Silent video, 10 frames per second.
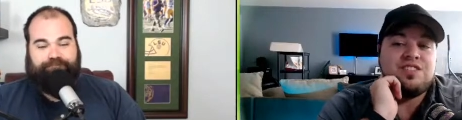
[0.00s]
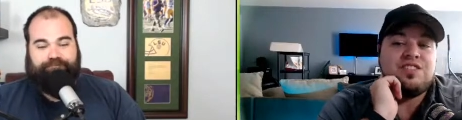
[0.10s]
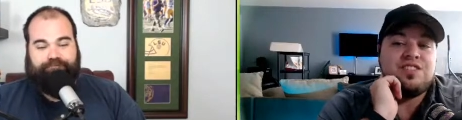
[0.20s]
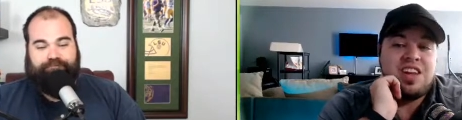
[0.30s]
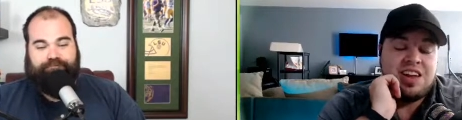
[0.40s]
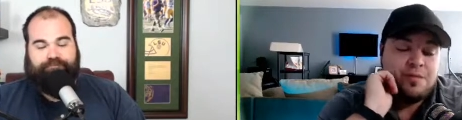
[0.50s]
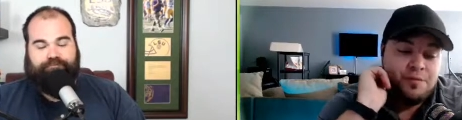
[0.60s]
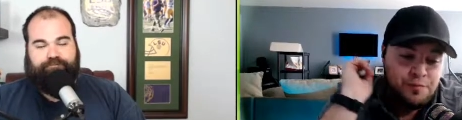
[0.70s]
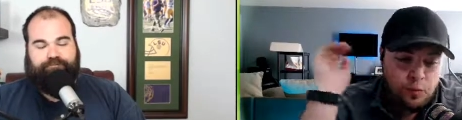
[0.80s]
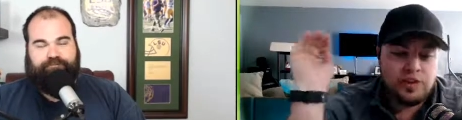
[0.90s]
Speaker 1: like uh,
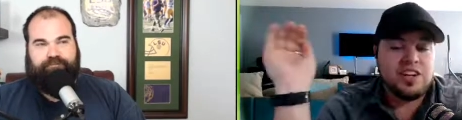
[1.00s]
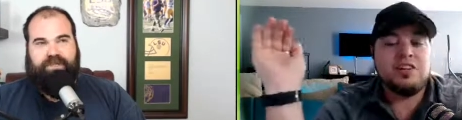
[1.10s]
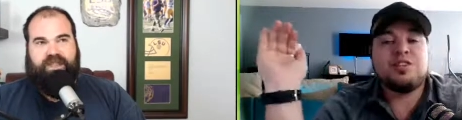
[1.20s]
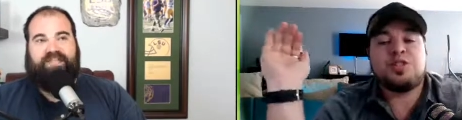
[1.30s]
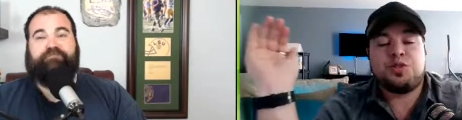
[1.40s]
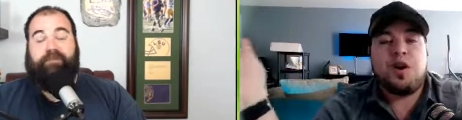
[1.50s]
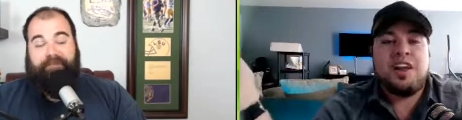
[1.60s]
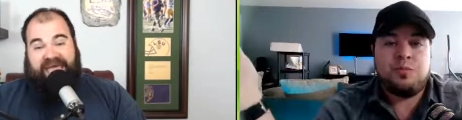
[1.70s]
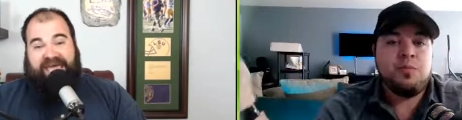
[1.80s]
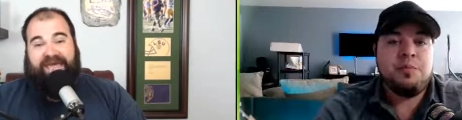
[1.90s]
four years it's straight.
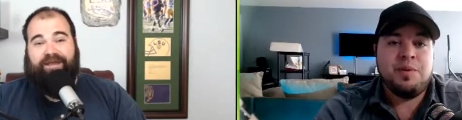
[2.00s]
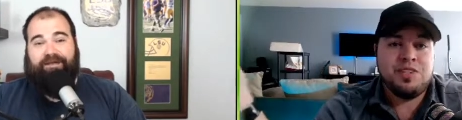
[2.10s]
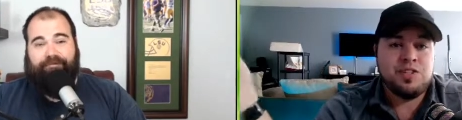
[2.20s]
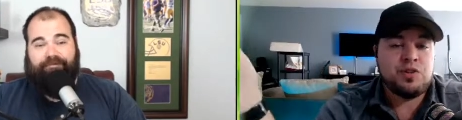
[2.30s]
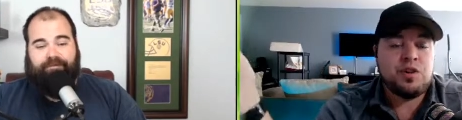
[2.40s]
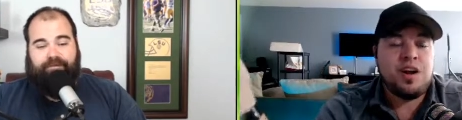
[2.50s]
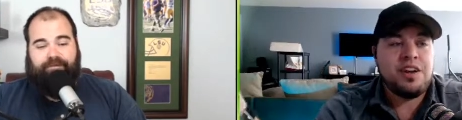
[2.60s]
Been we've been trying to figure